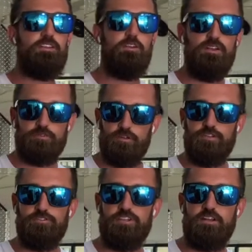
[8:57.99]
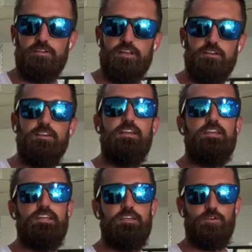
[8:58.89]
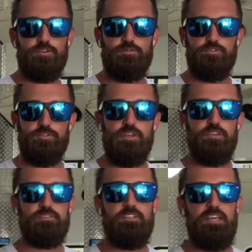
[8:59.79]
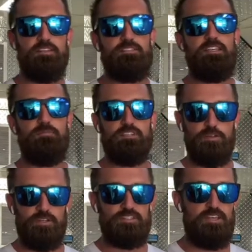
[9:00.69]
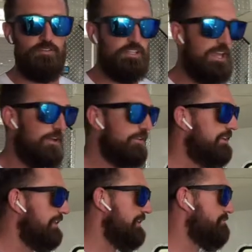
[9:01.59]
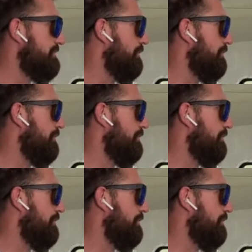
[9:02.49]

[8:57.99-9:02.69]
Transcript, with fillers: You don't have to run your generator in order to enjoy those things. Keeps the noise level down and keeps the